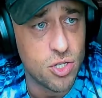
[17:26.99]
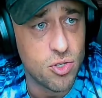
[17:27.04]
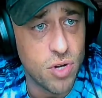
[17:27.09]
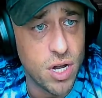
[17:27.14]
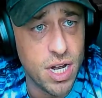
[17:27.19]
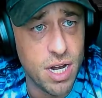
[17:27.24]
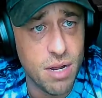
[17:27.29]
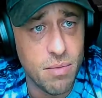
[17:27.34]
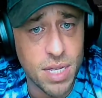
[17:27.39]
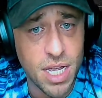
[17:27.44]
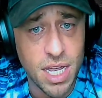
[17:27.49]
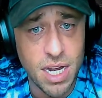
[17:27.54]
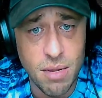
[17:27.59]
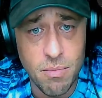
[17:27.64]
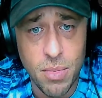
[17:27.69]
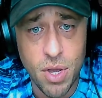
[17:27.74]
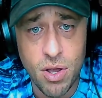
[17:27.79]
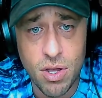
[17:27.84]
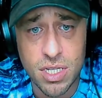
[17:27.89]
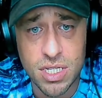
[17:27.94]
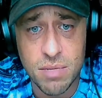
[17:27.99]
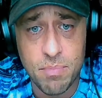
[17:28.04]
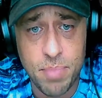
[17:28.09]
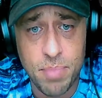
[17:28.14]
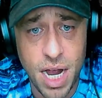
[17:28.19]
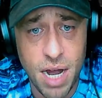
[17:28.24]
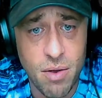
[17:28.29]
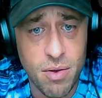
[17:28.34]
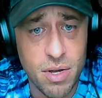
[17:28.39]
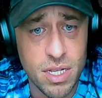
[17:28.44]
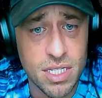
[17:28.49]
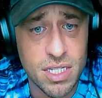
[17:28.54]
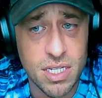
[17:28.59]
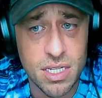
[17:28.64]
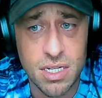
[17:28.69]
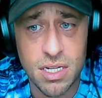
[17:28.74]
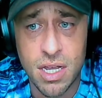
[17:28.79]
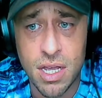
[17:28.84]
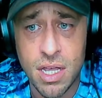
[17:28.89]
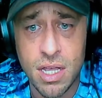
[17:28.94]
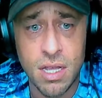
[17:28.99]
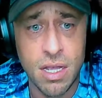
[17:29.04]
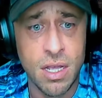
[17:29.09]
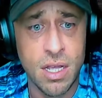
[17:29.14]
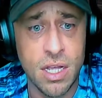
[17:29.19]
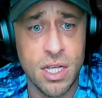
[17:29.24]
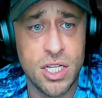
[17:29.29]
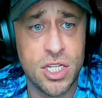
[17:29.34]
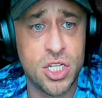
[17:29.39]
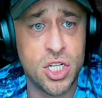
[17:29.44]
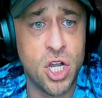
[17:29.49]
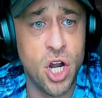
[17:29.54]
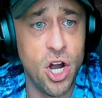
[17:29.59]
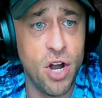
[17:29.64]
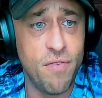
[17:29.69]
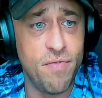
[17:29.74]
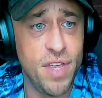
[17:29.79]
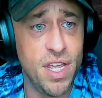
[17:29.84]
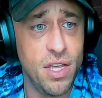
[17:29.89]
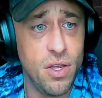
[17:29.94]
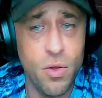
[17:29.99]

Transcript: straight up cannonballs and pirates and scurvy.